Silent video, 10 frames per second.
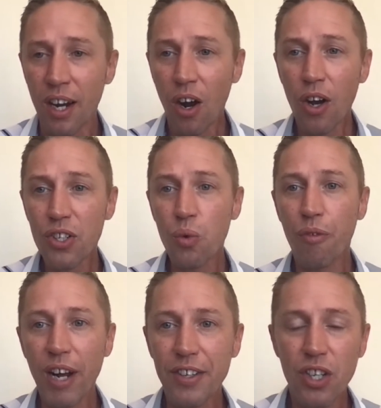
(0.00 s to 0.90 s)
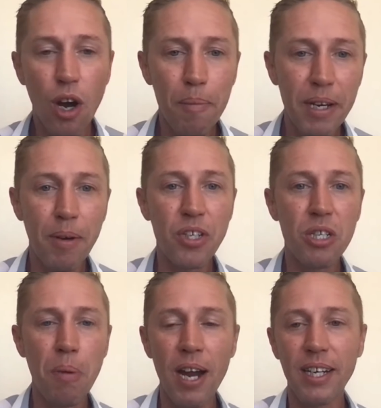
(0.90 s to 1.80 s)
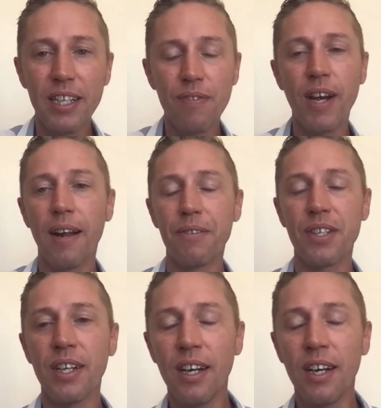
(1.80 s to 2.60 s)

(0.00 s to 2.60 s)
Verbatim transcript: Arsenal fans have got to be the most spineless fans.